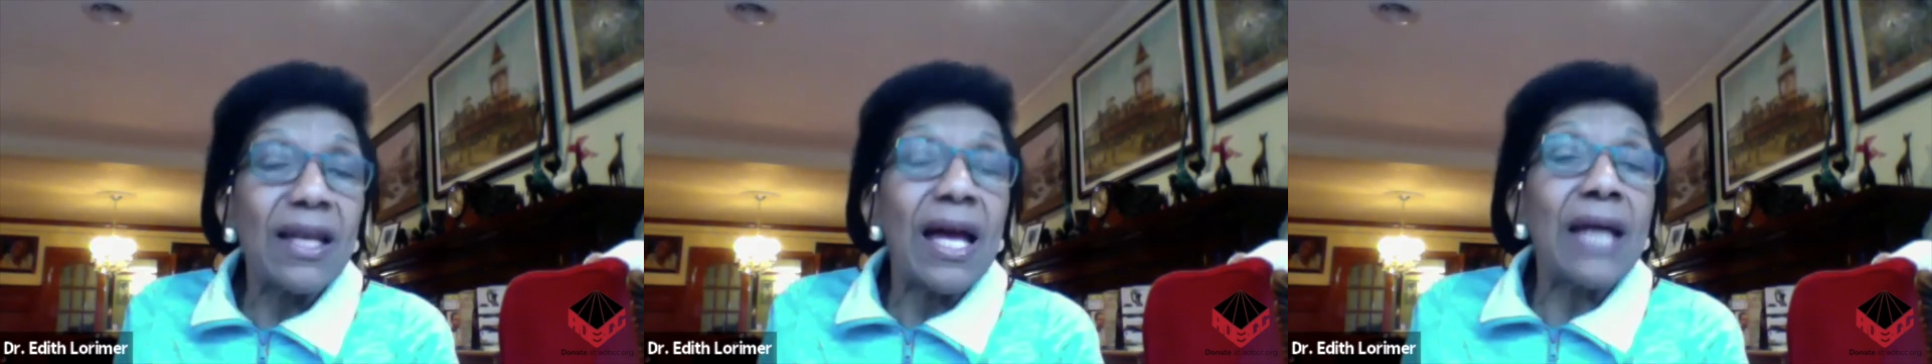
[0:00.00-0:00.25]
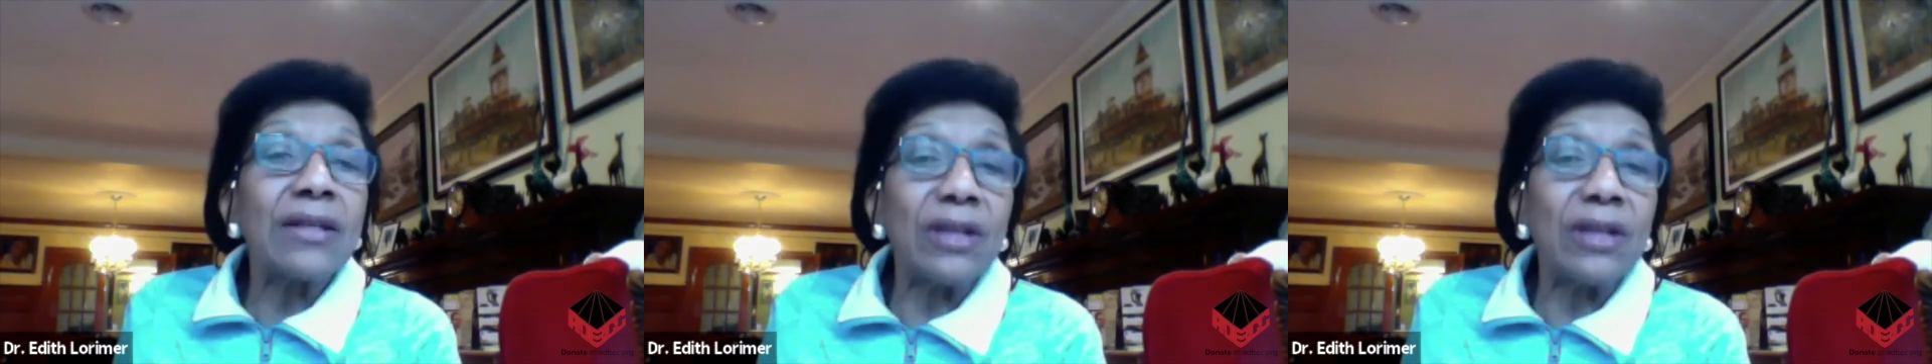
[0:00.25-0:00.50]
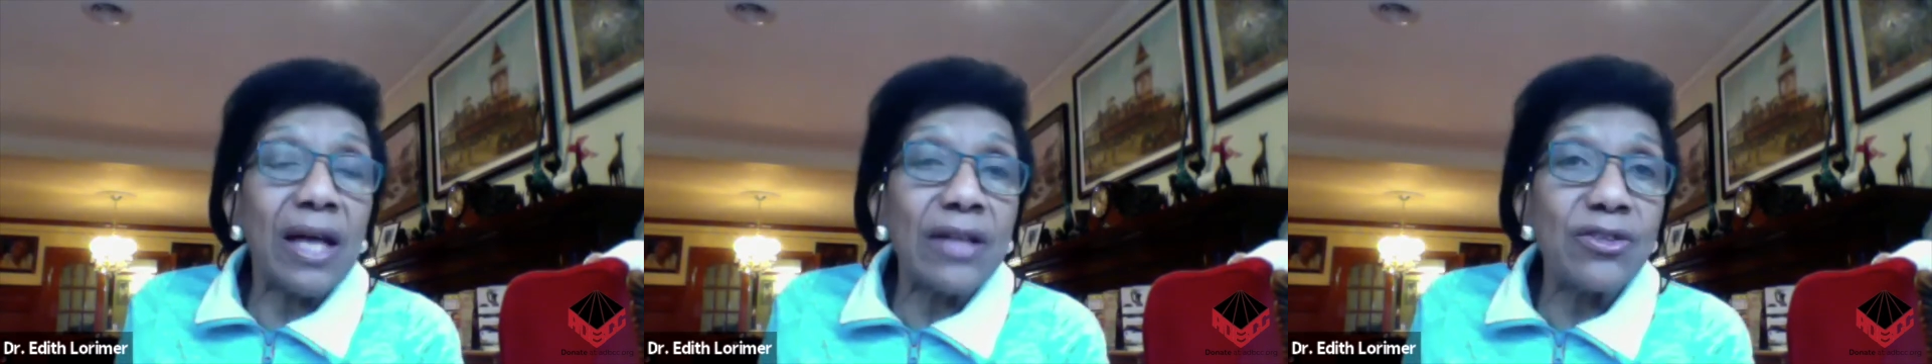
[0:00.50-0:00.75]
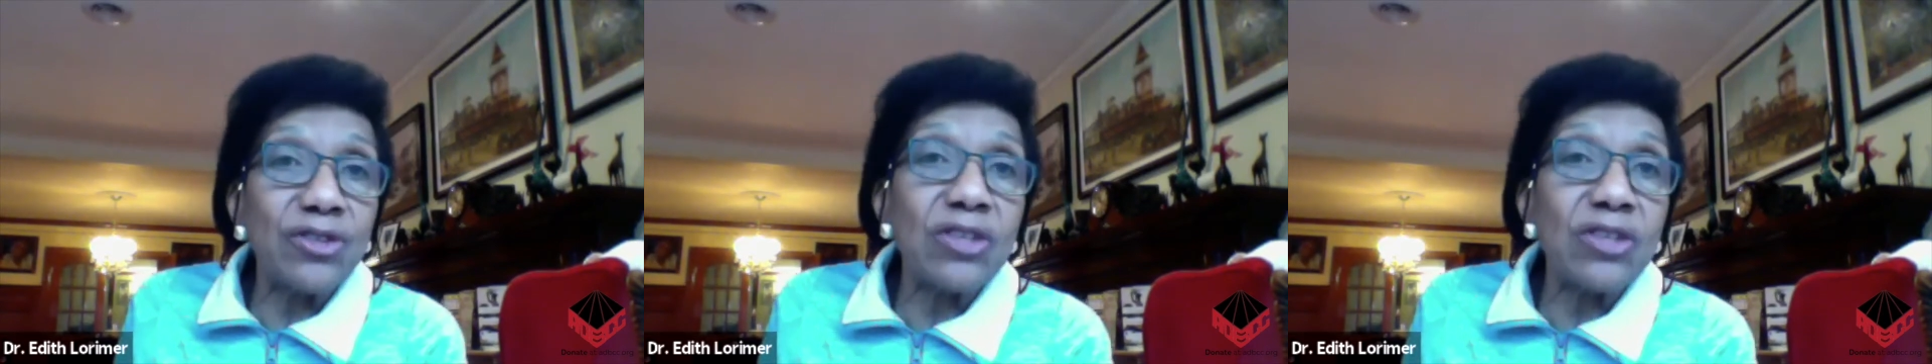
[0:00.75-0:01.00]
And
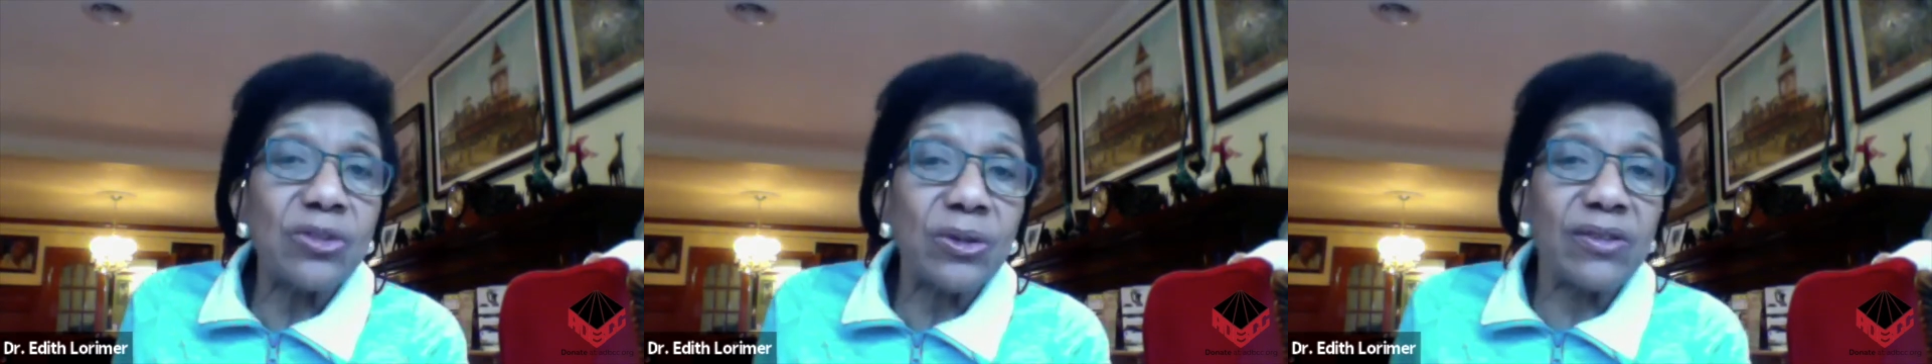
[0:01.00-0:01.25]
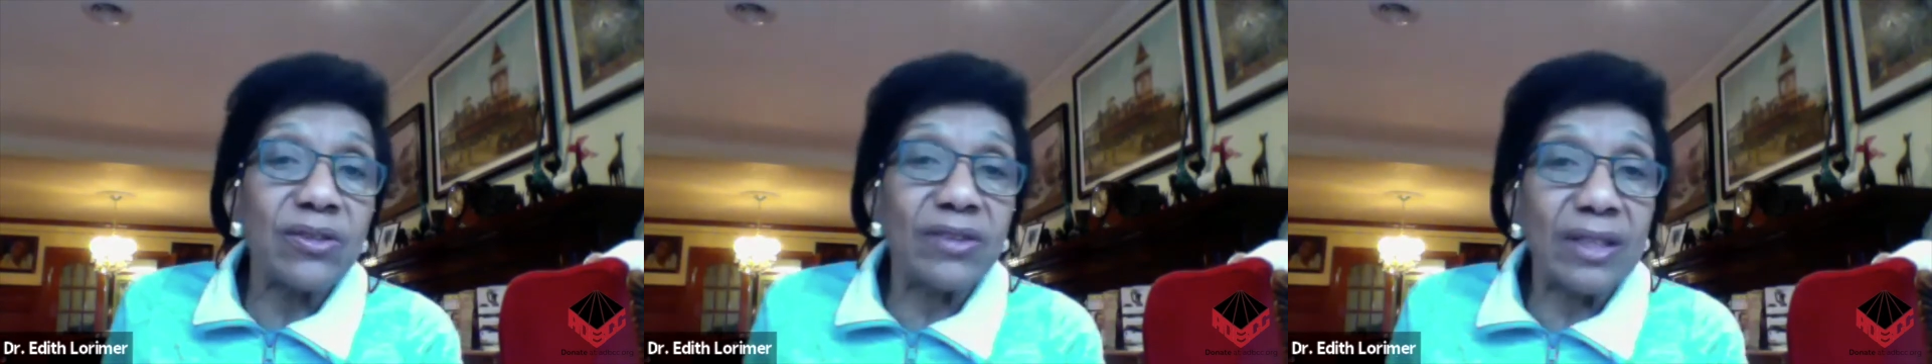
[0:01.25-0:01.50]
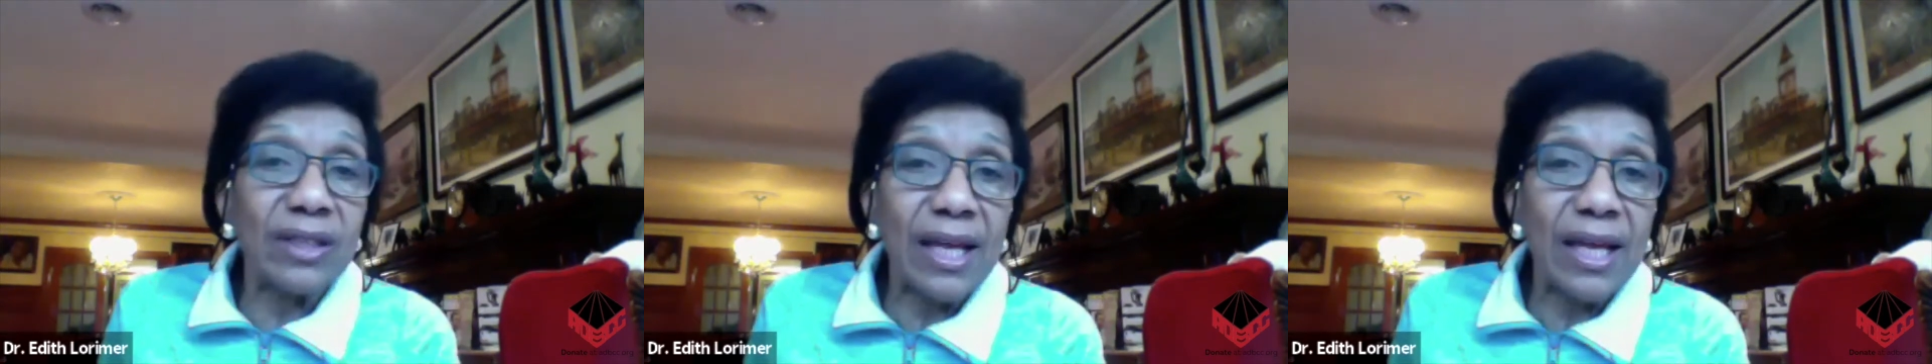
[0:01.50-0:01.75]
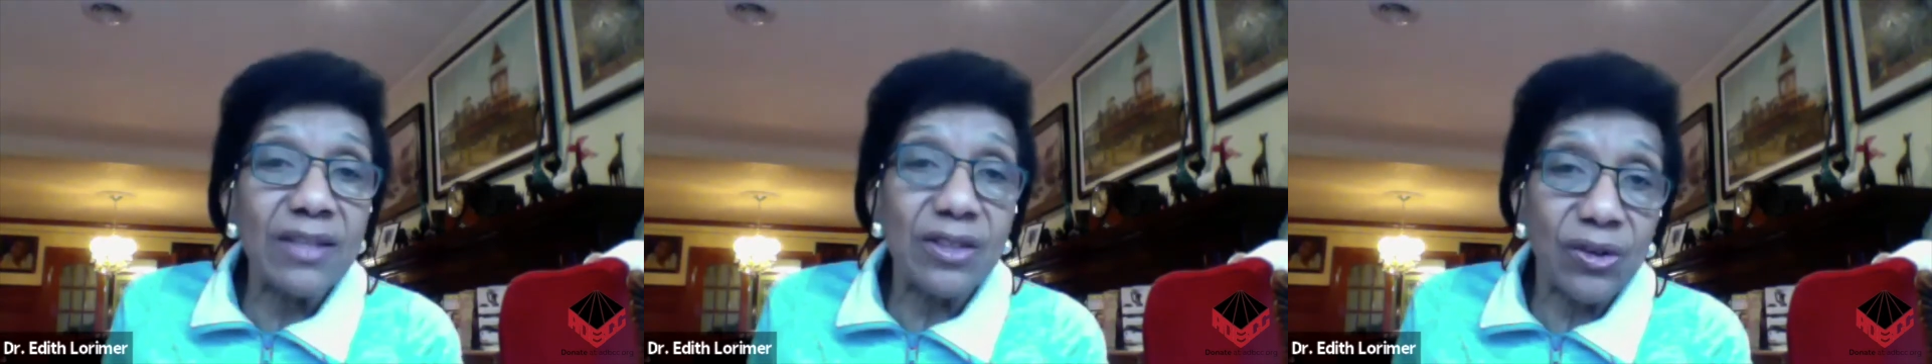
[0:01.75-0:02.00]
ginger is an
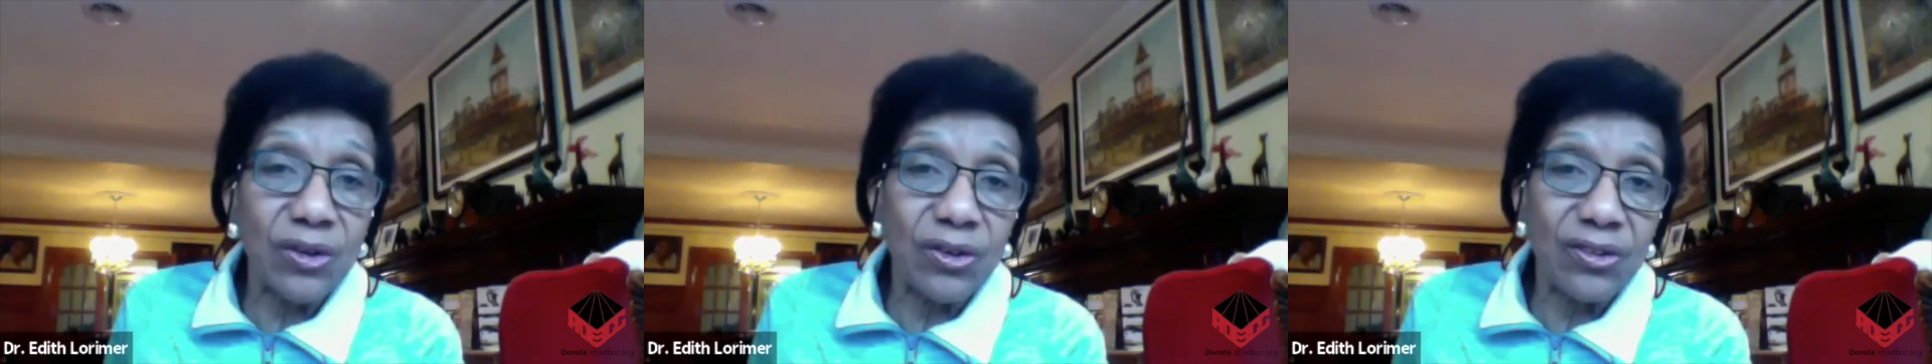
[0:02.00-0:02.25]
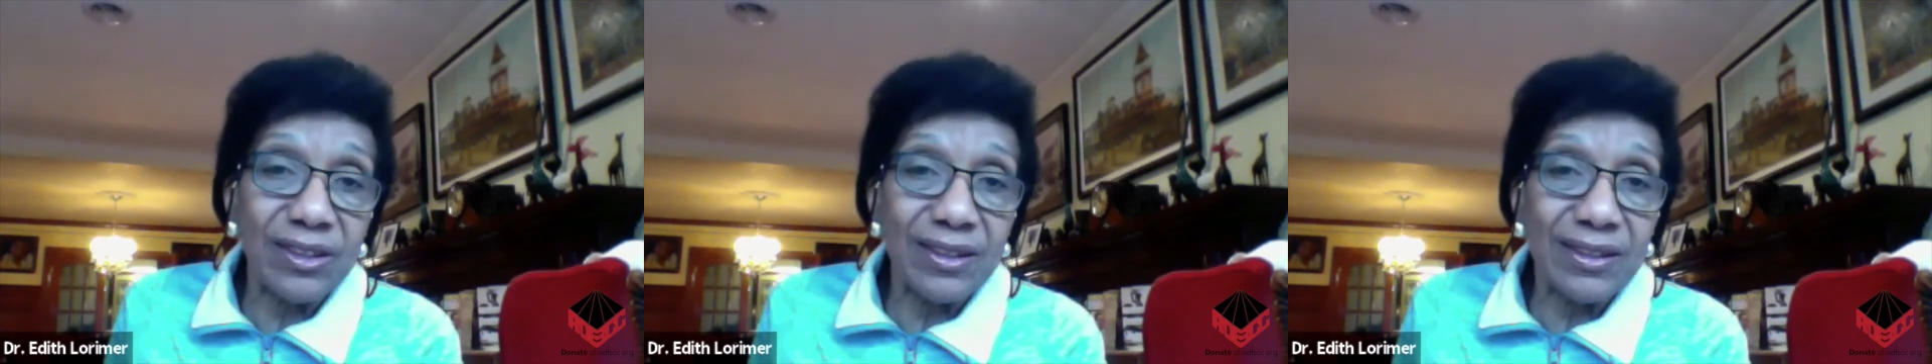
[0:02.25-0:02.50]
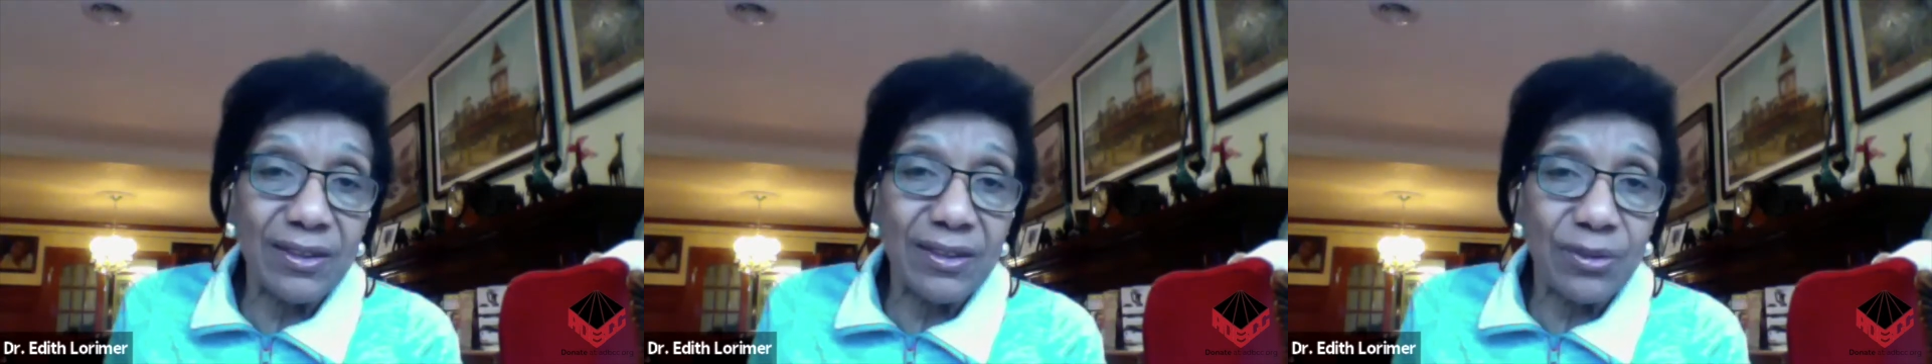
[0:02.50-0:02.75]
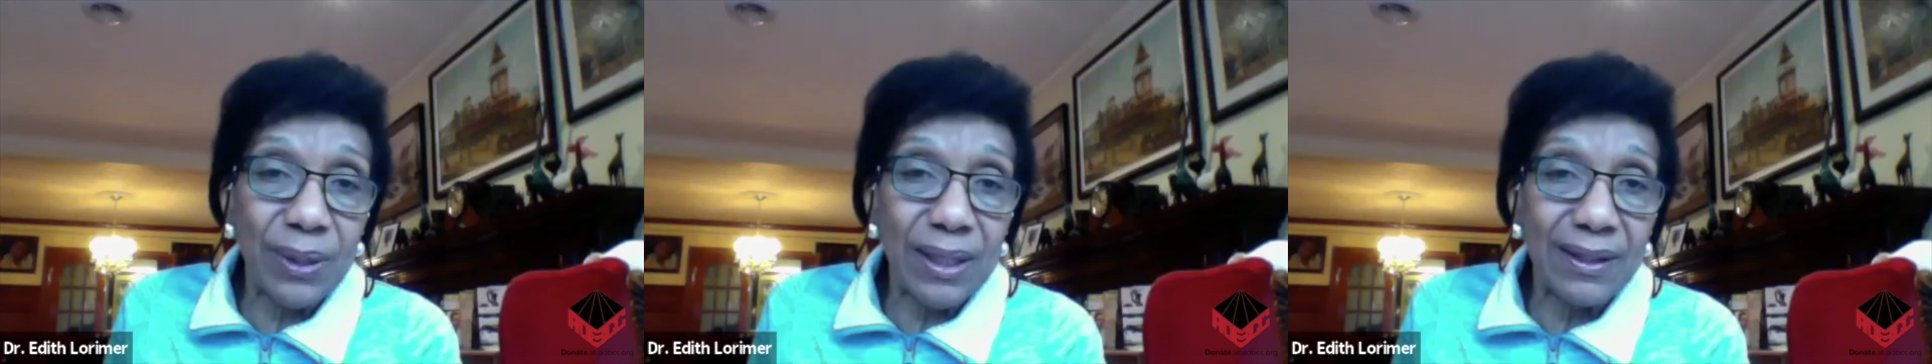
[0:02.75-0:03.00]
anti-nauseant as well.